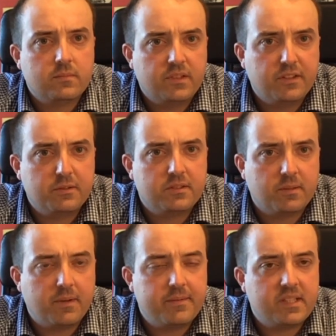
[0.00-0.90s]
you
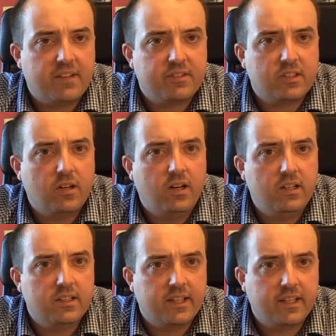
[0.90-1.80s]
sometimes have to
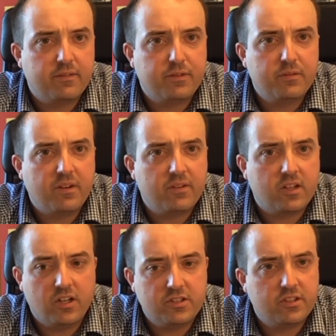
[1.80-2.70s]
call, and if you've ever
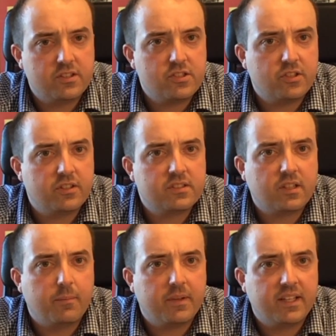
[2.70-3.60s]
called your insurance
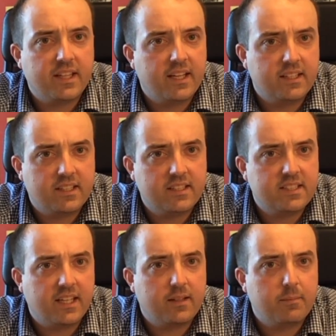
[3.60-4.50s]
company, that can
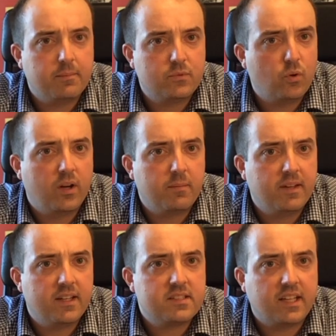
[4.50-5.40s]
take 20
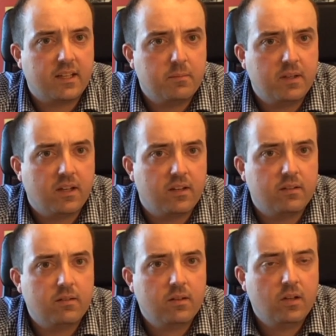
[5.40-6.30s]
minutes. I could be
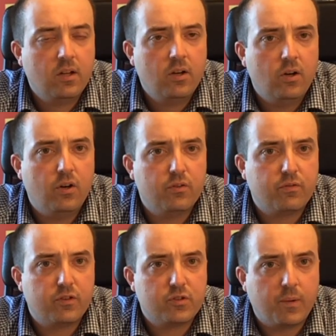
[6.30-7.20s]
on
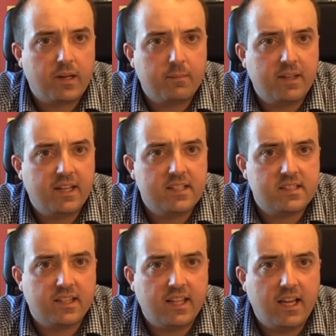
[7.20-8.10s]
hold for 20
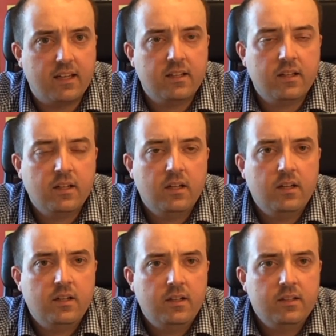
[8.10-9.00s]
minutes, and that
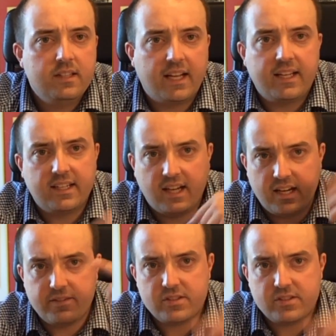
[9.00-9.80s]
can kind of